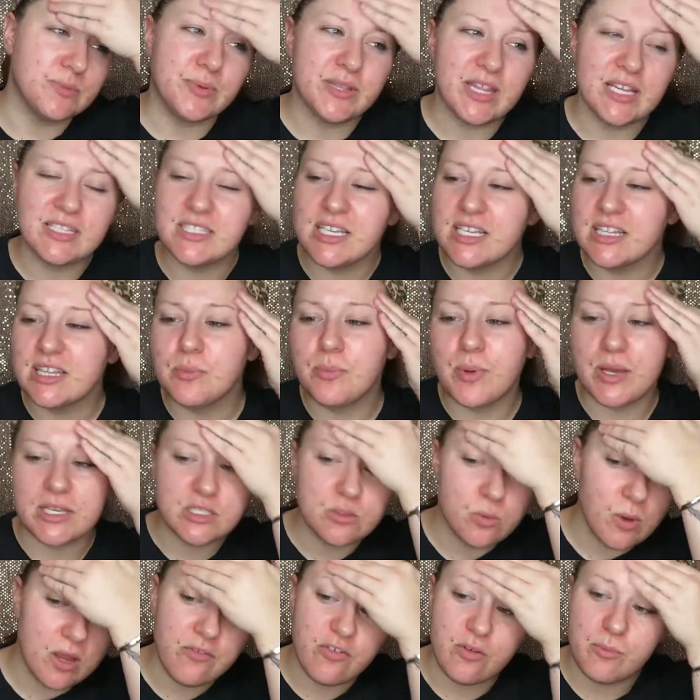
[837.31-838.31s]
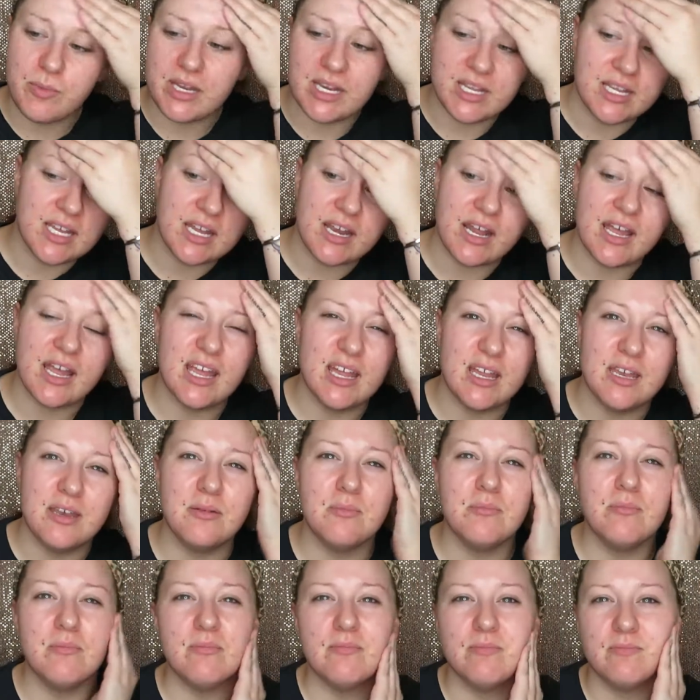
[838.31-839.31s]
but that's like the best way for me to get it
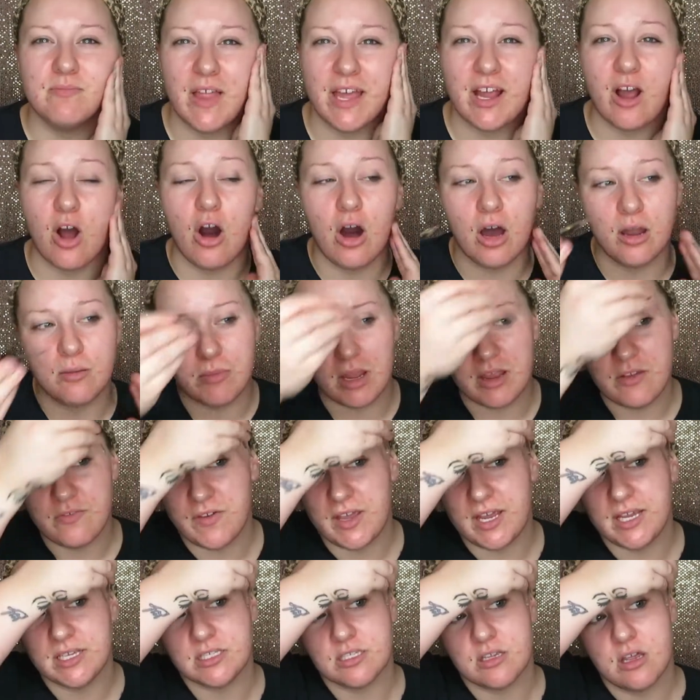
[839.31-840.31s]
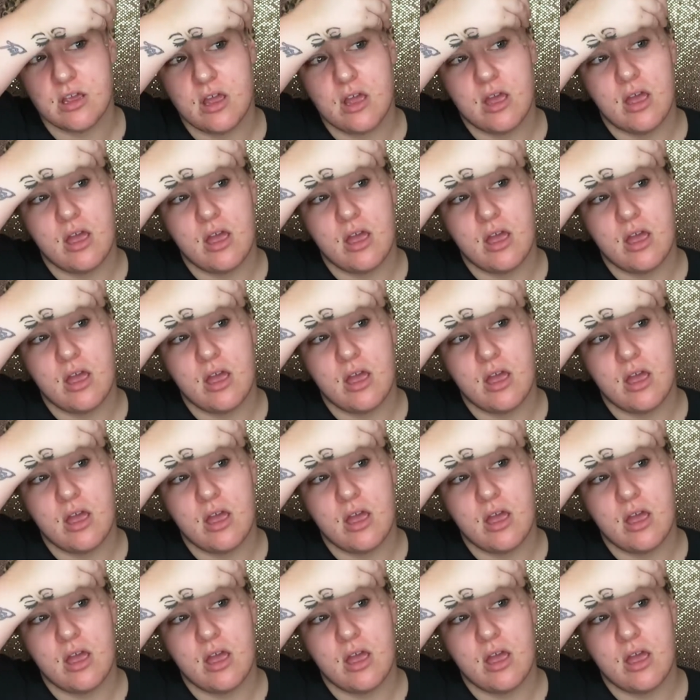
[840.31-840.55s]
in, like on my face,